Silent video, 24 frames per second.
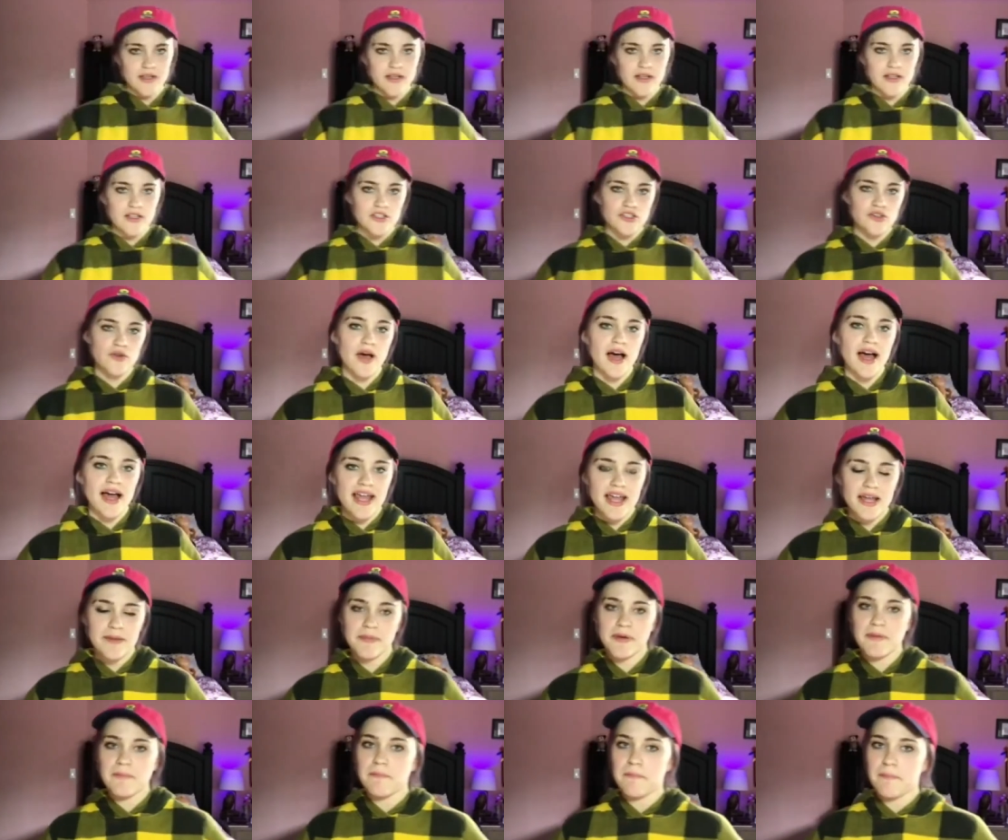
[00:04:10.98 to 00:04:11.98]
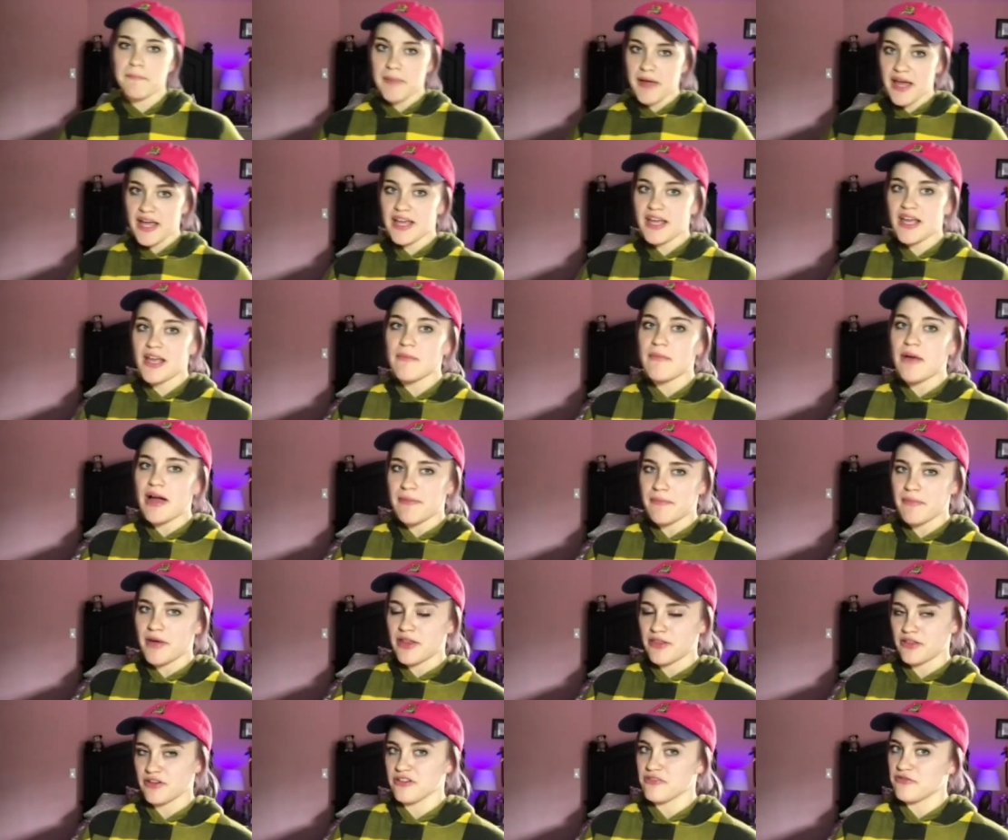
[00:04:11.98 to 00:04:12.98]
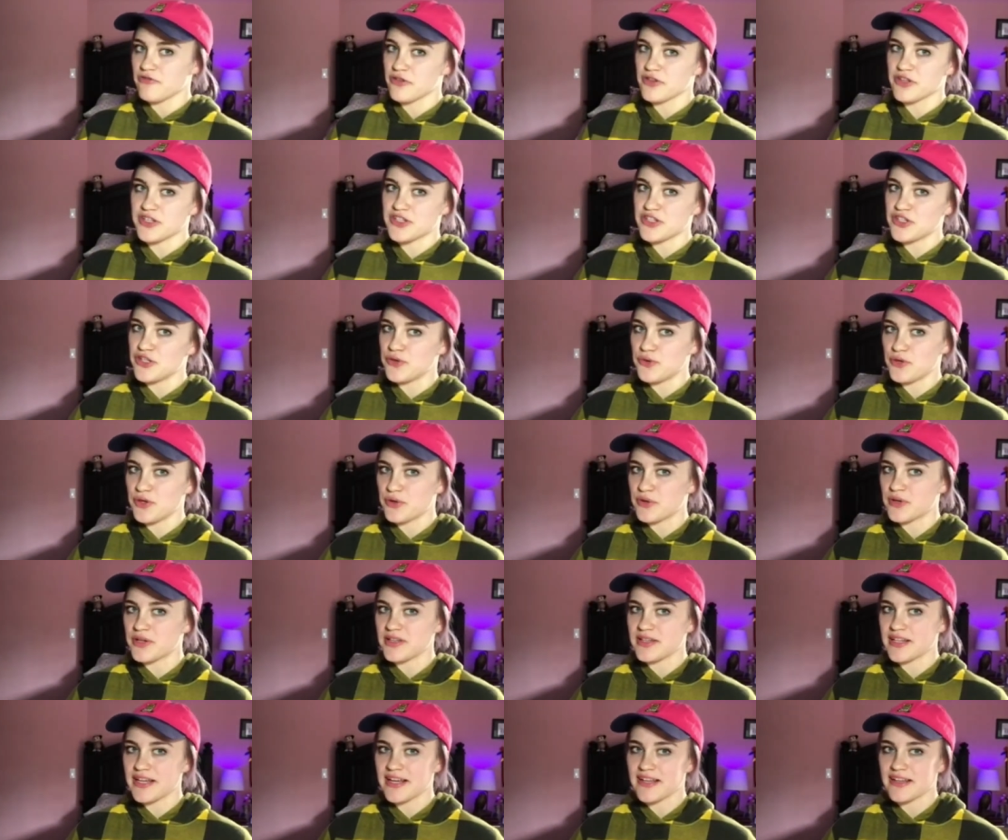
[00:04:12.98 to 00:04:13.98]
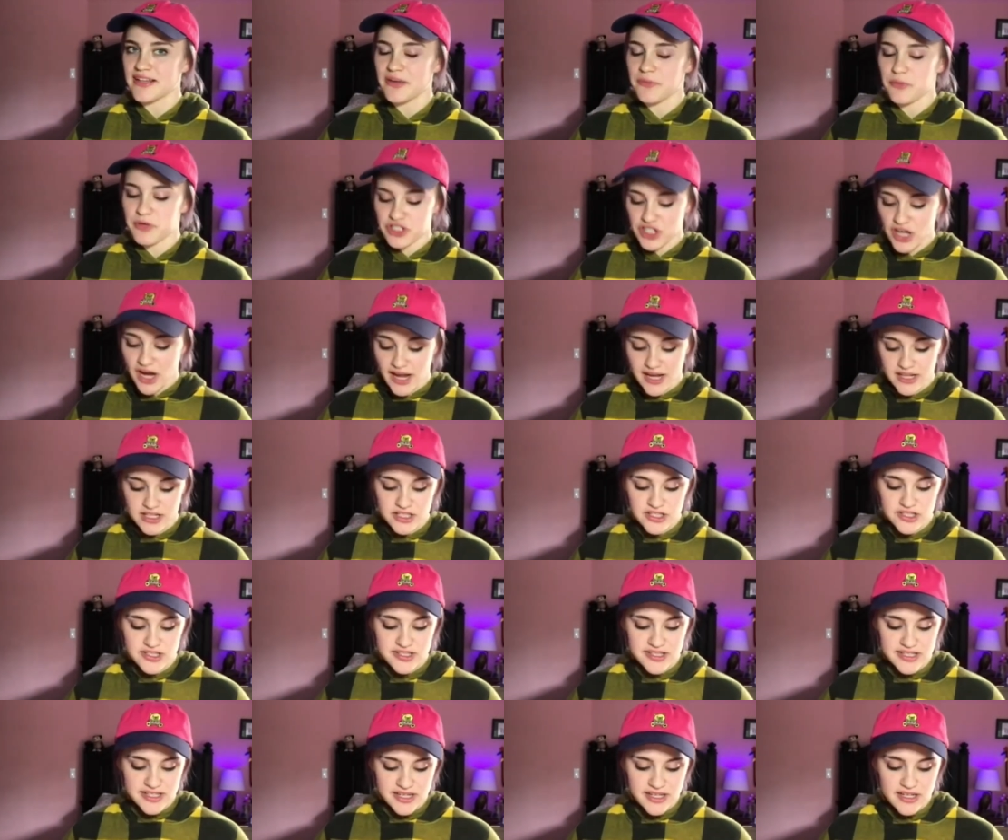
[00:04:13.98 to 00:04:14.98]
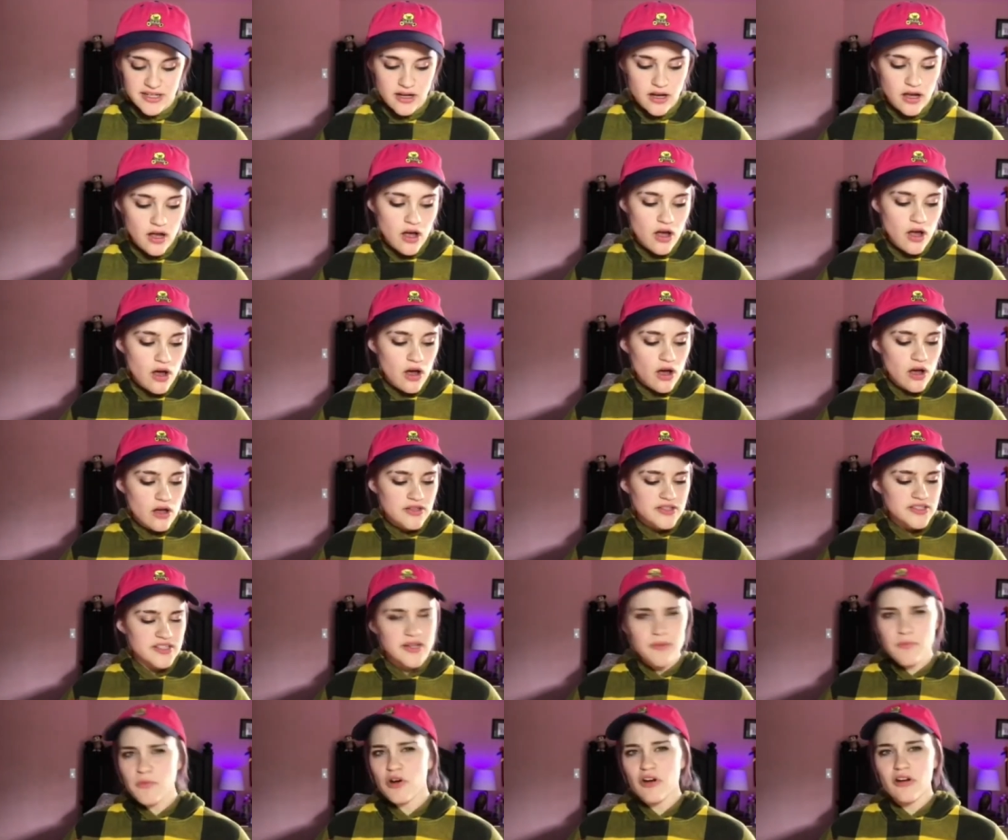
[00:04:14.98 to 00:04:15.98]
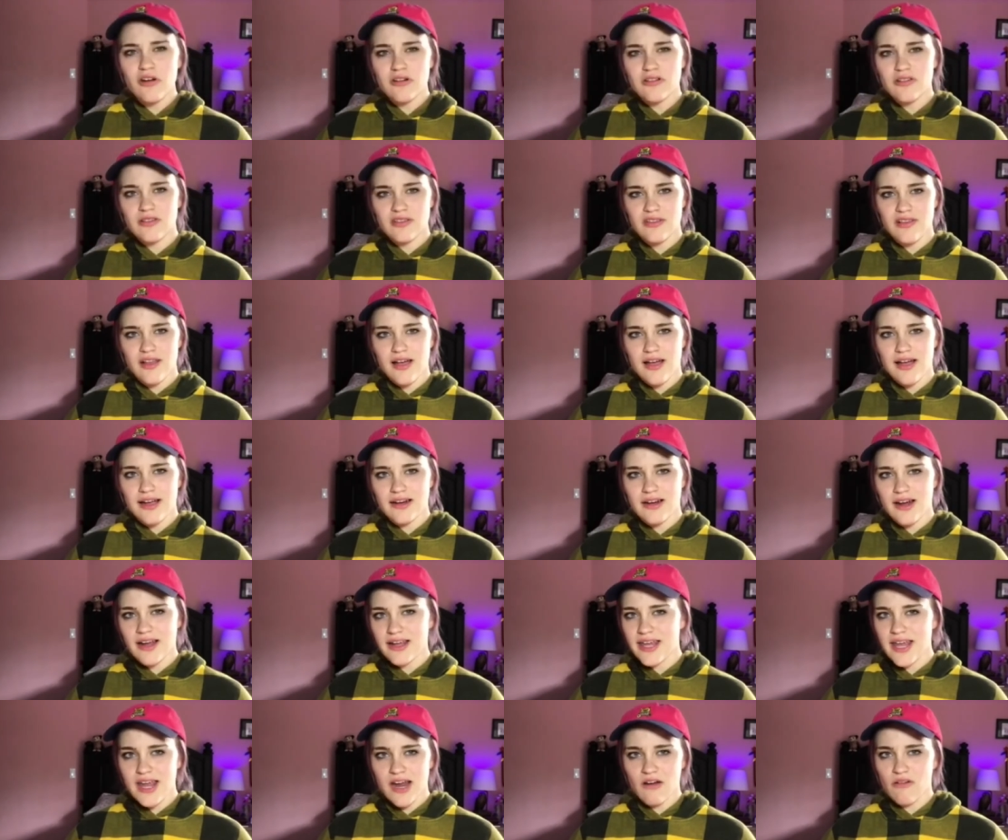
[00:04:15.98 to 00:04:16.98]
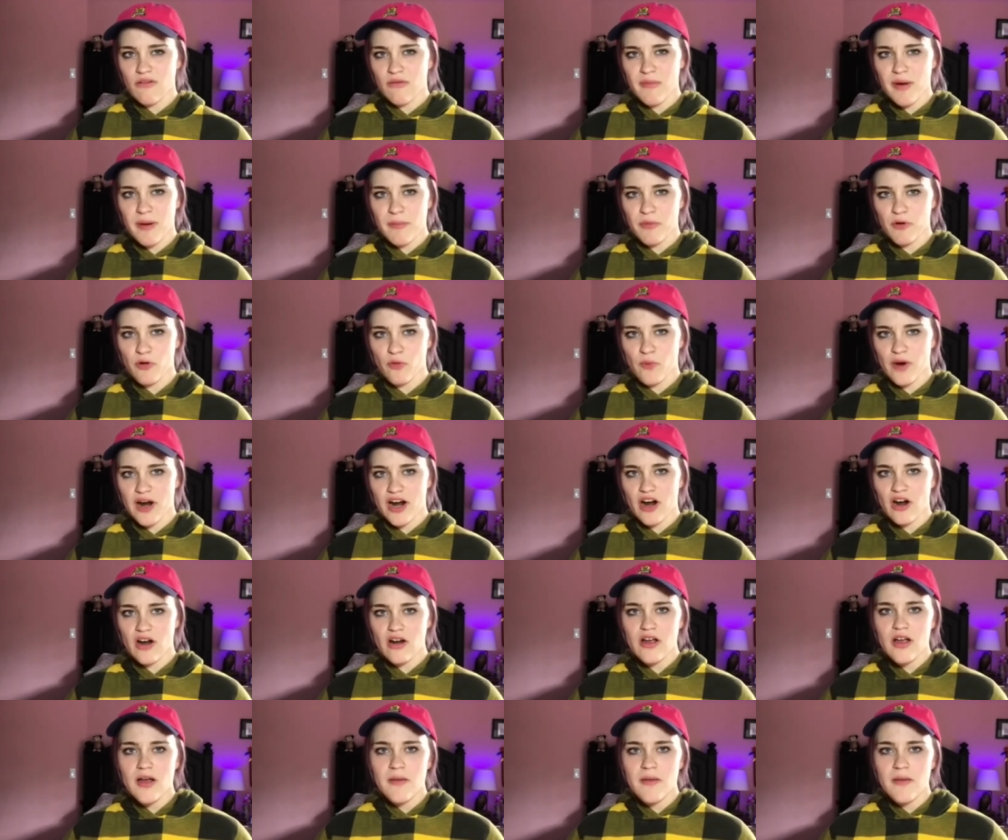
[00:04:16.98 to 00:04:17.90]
So I had been begging my mother for this new ukulele, which I had seen somewhere online, I can't remember where,